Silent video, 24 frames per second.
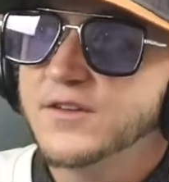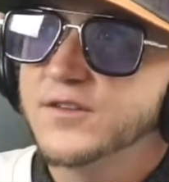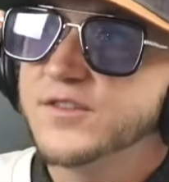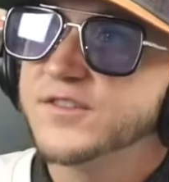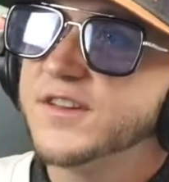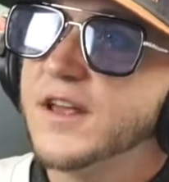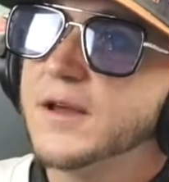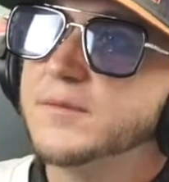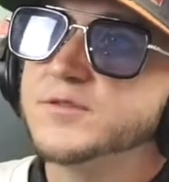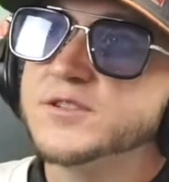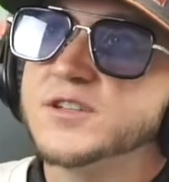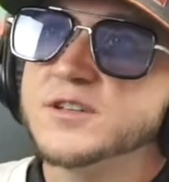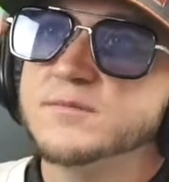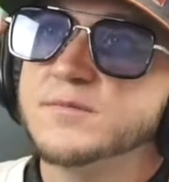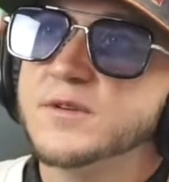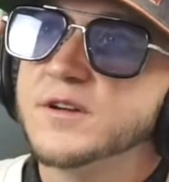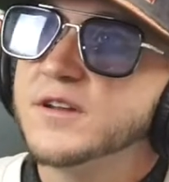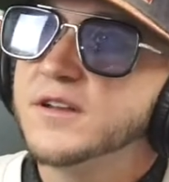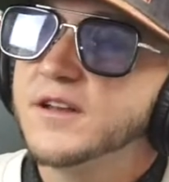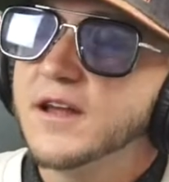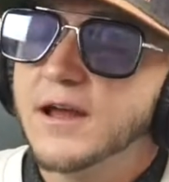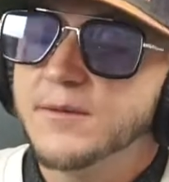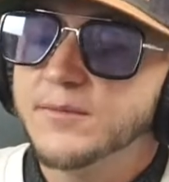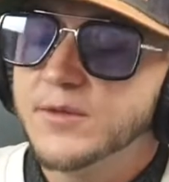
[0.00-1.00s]
that interception.
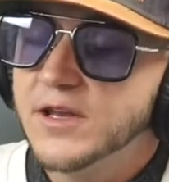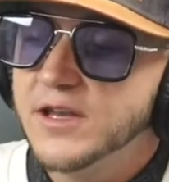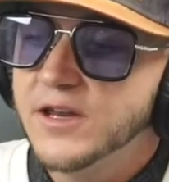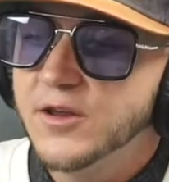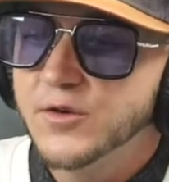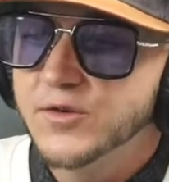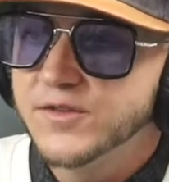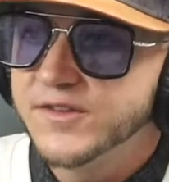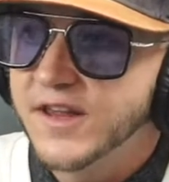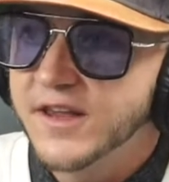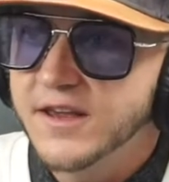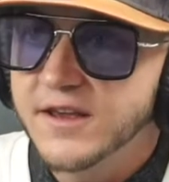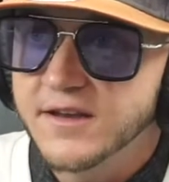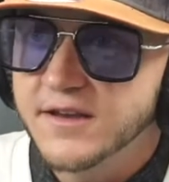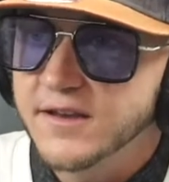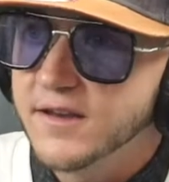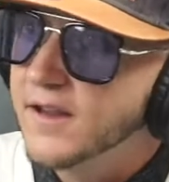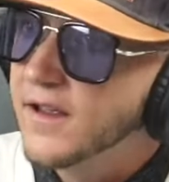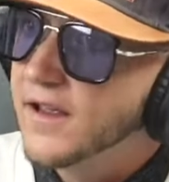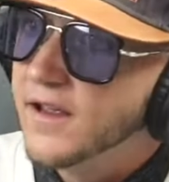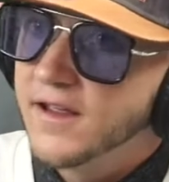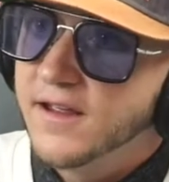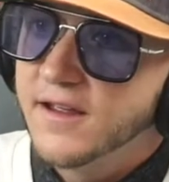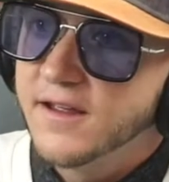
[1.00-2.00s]
But I mean, he was hit.